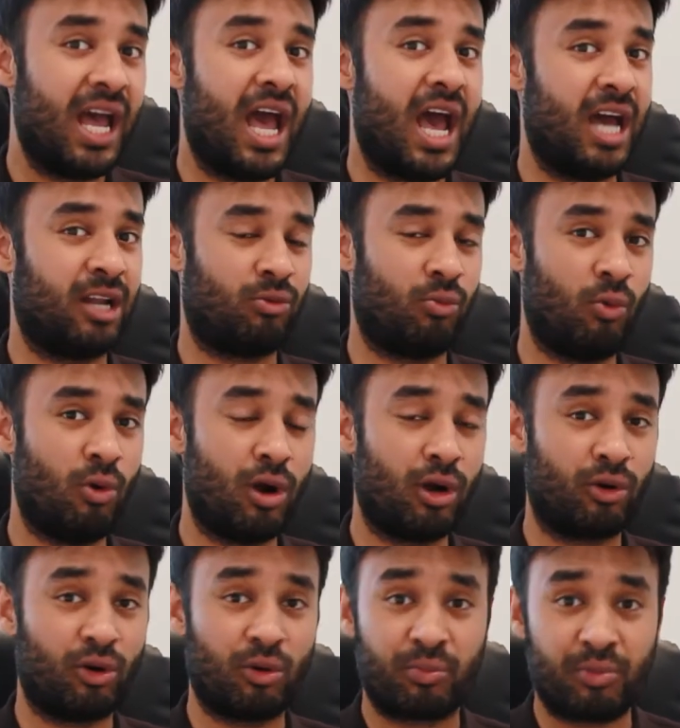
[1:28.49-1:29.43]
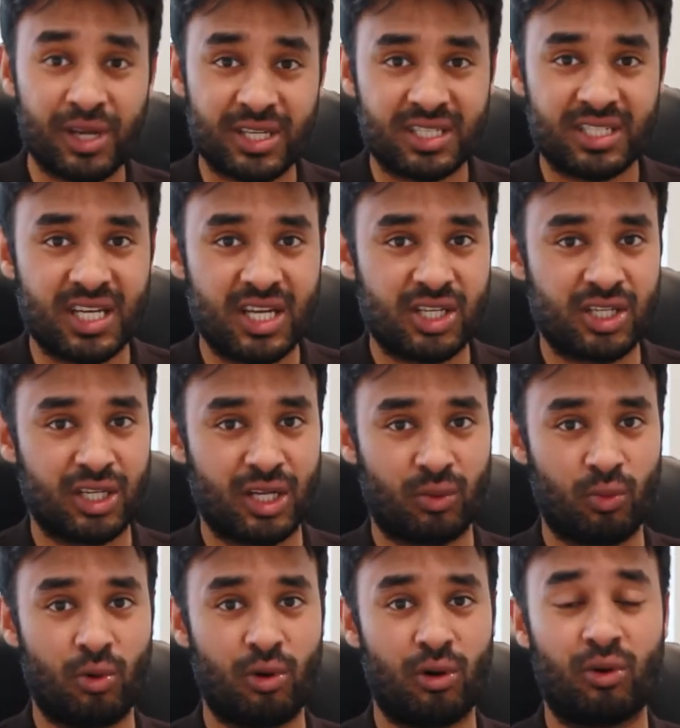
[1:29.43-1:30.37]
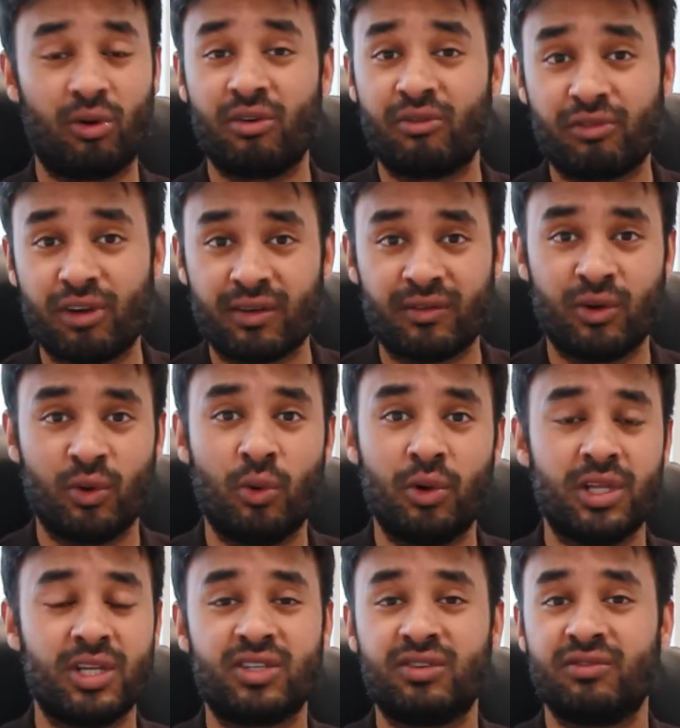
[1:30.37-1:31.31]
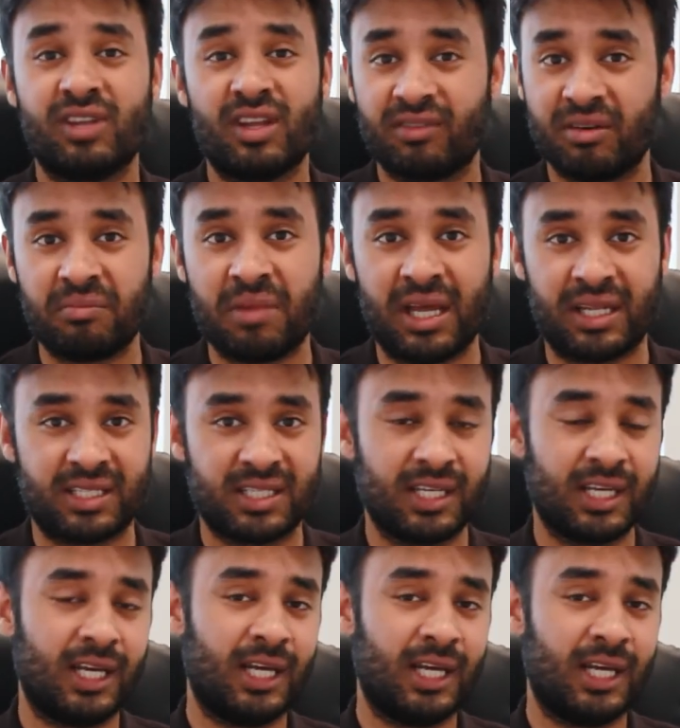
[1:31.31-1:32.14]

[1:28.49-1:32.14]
at work or a presentation at work or in front of an audience you've never met.